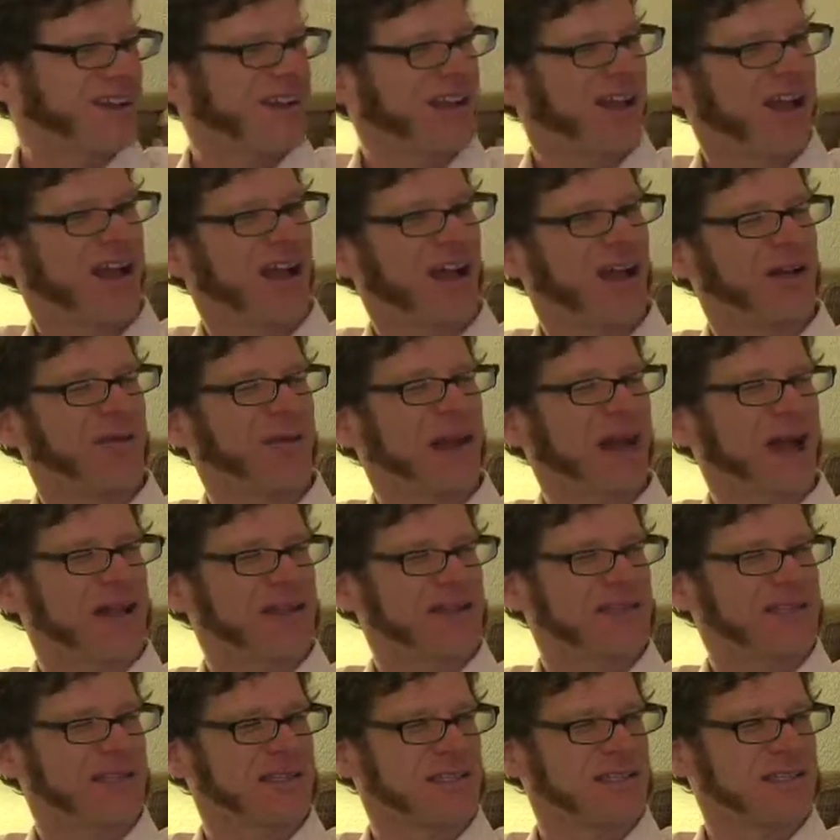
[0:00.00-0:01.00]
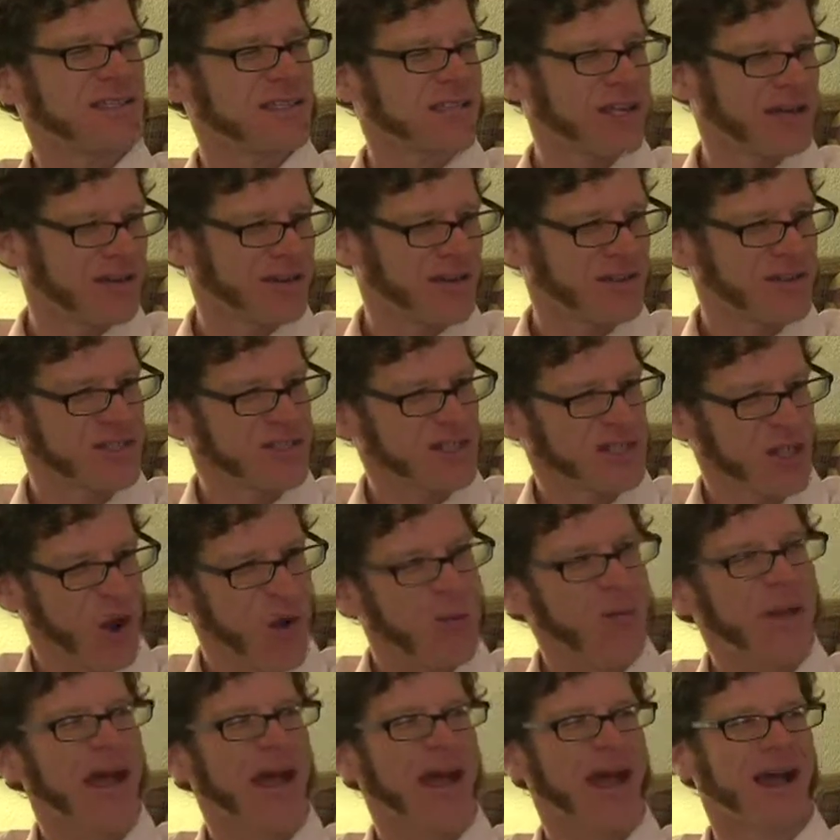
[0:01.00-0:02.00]
As the Sahara
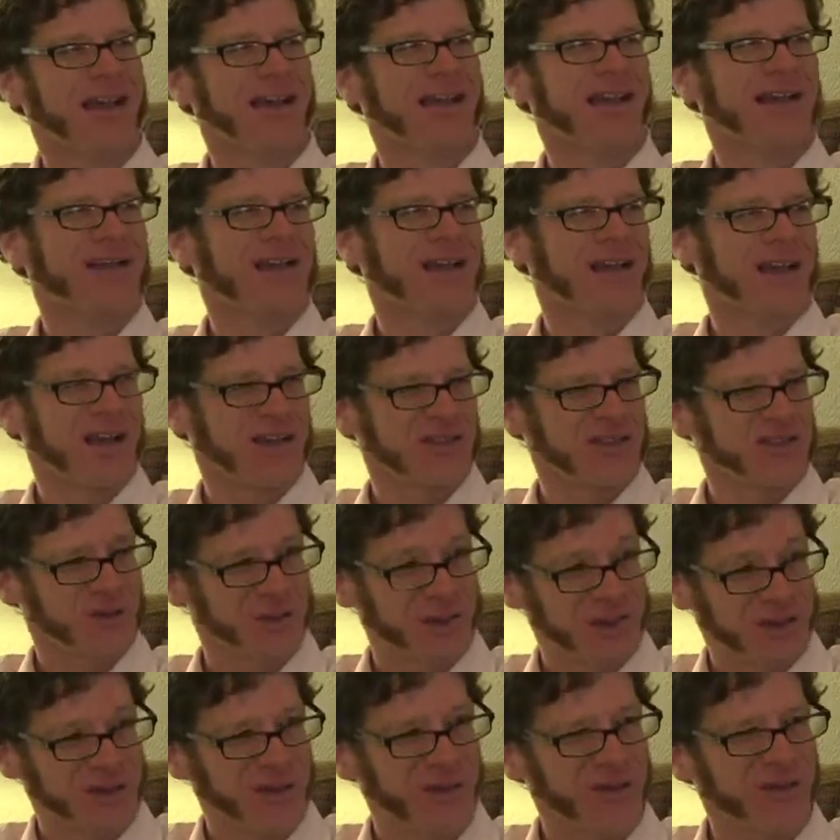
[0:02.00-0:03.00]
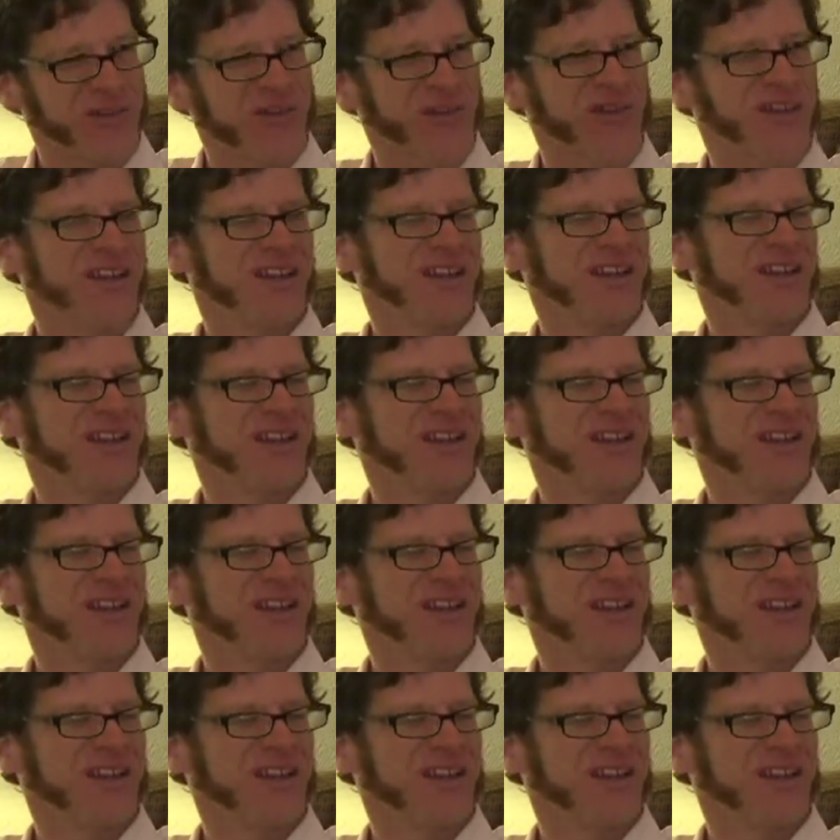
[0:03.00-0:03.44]
snowpack dwindles,